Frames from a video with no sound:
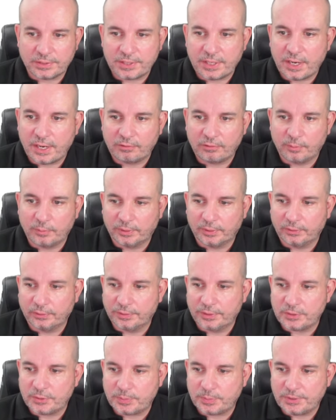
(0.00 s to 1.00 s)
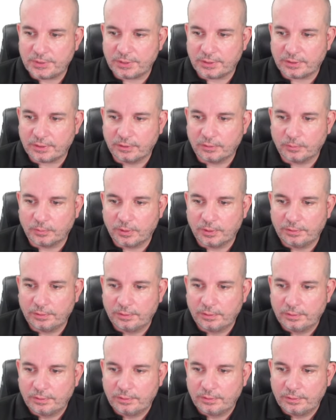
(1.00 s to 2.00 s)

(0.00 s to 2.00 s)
are terrible on this particular one,